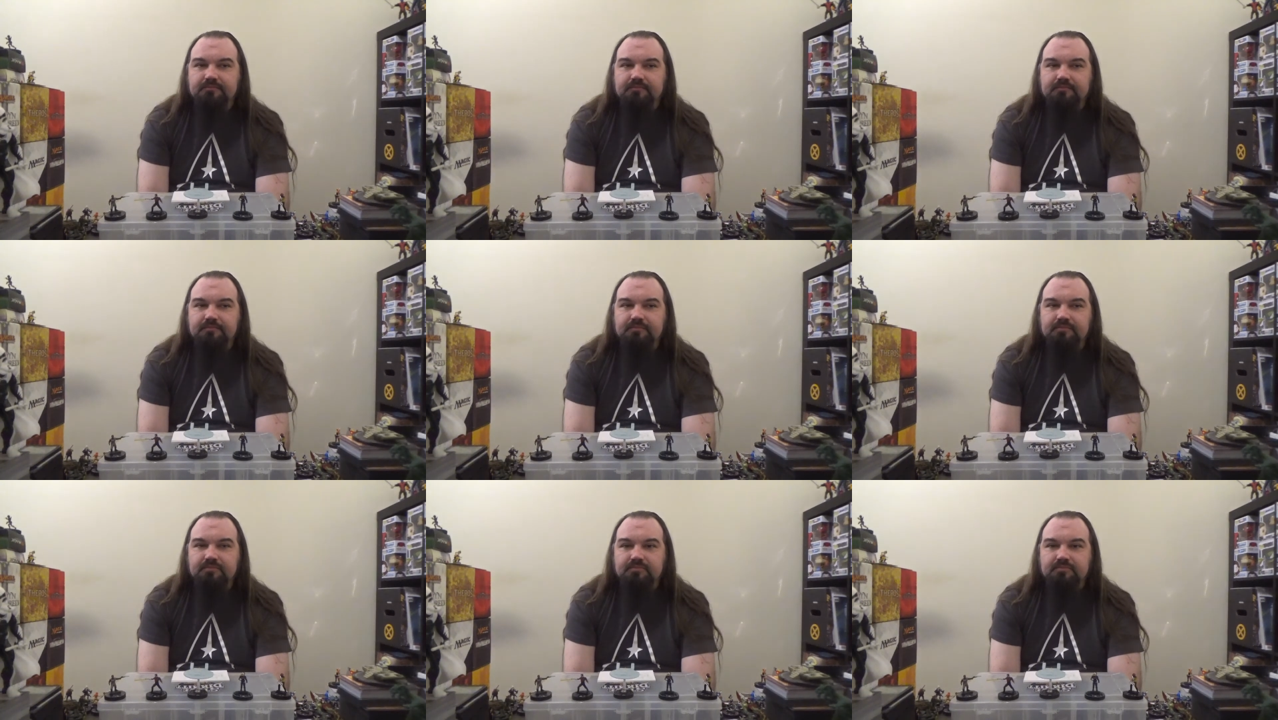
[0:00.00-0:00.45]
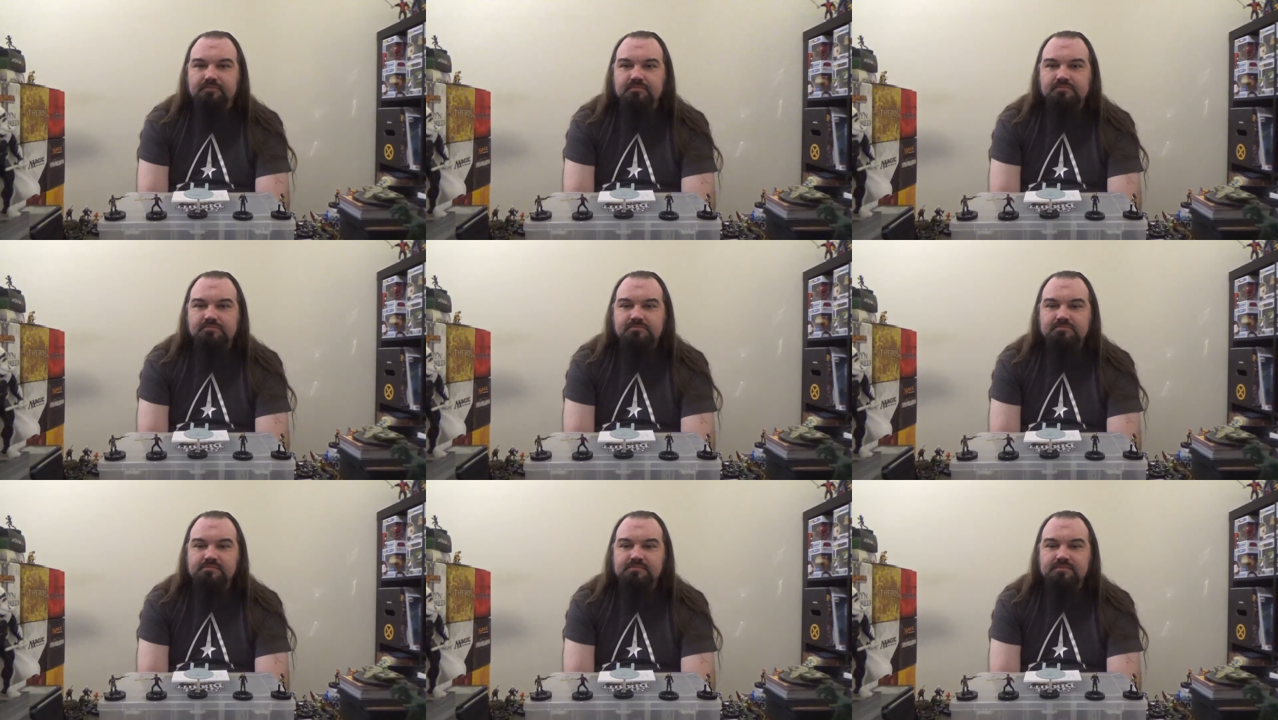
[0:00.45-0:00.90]

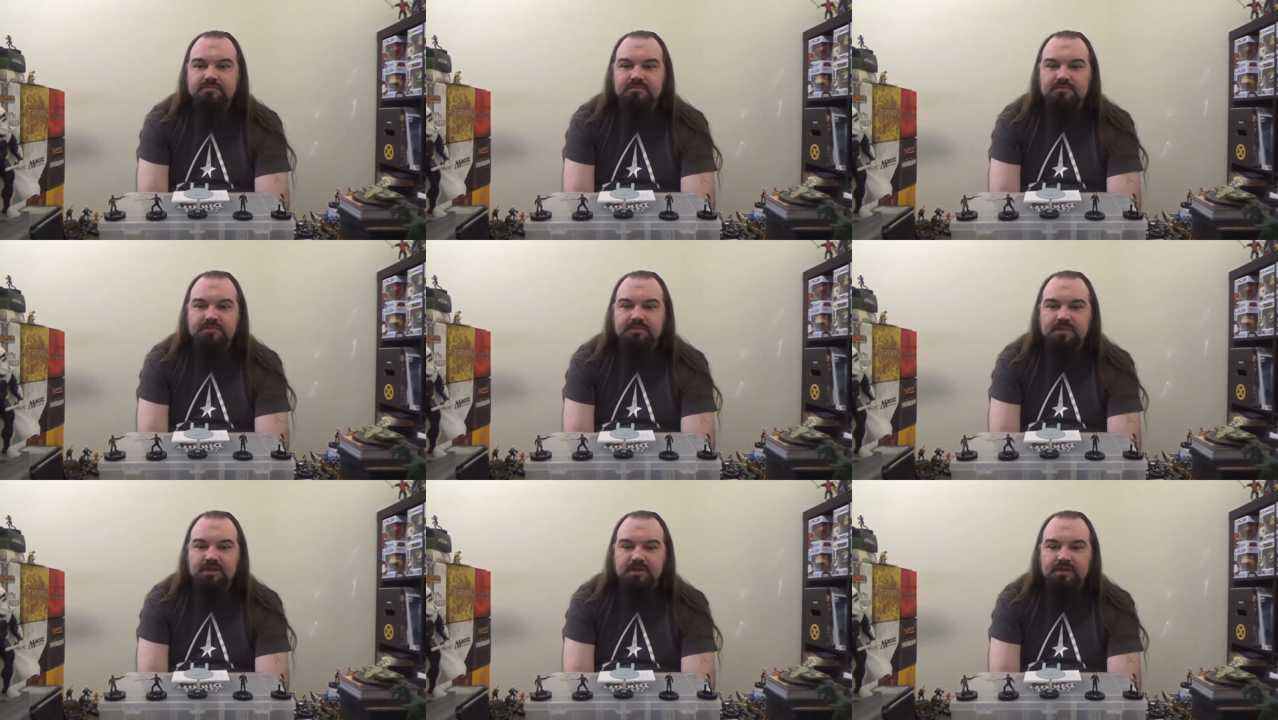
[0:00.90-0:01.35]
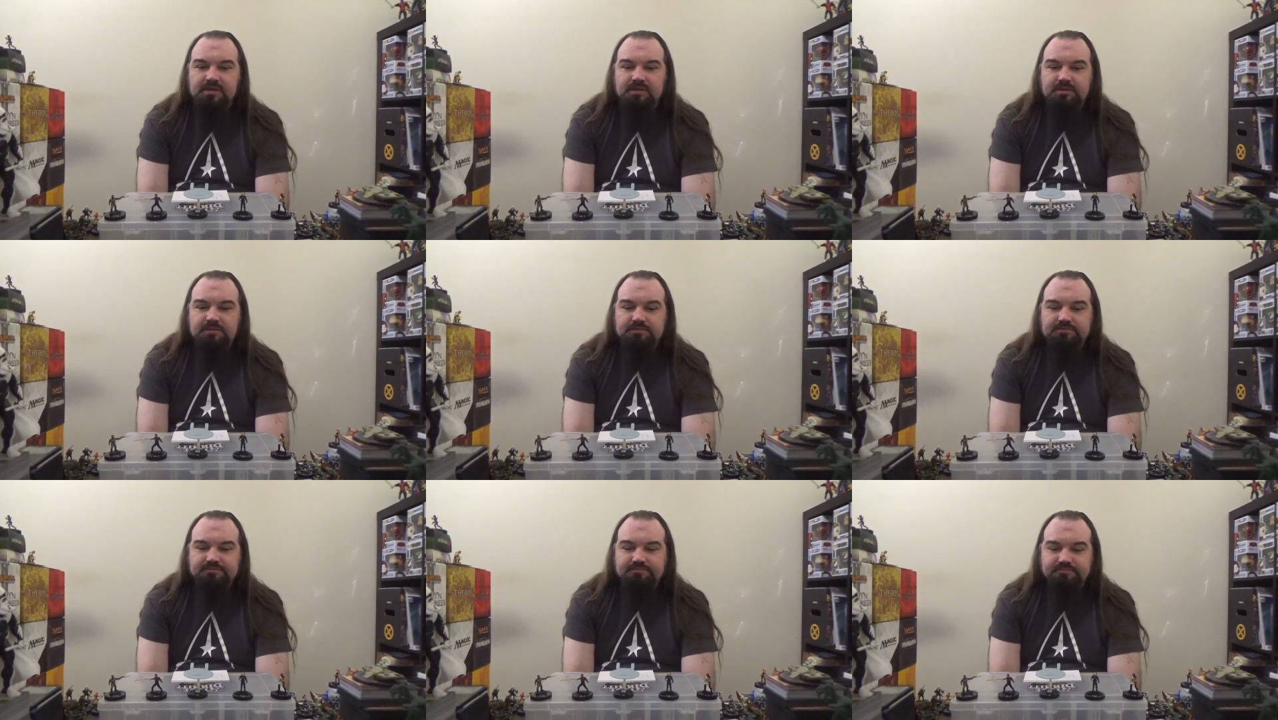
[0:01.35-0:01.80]

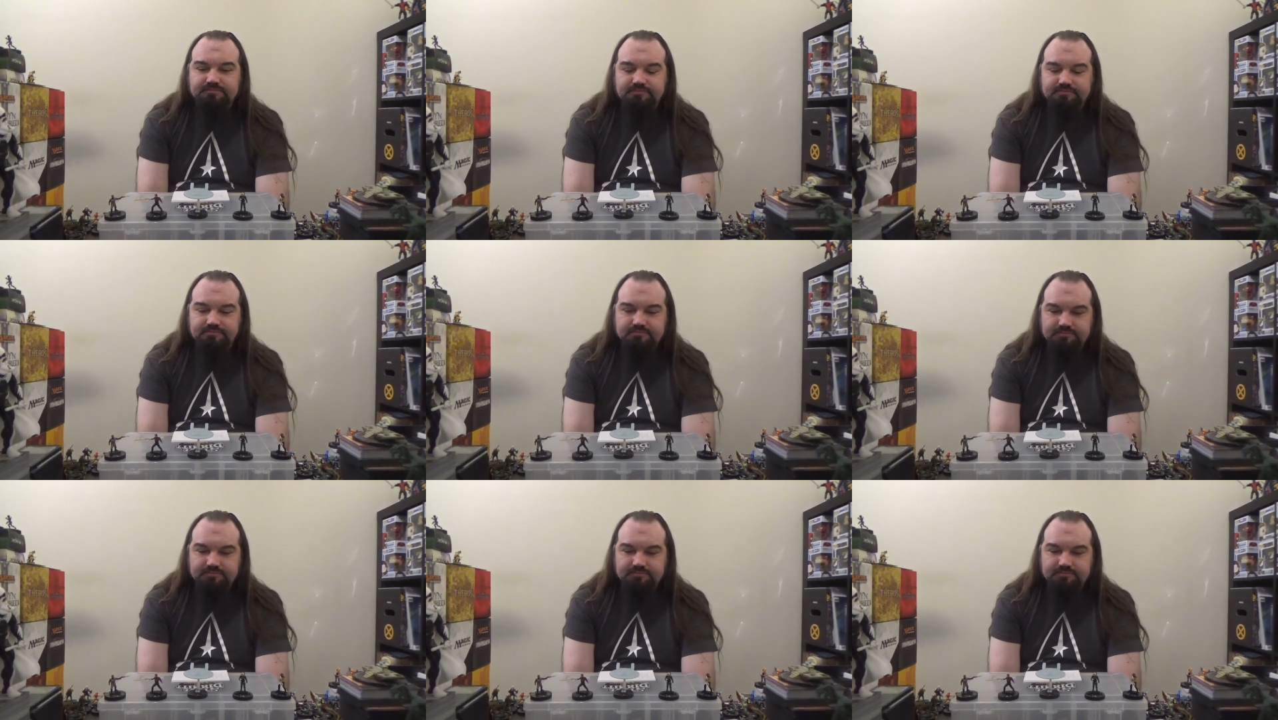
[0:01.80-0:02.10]
Nobody speaks.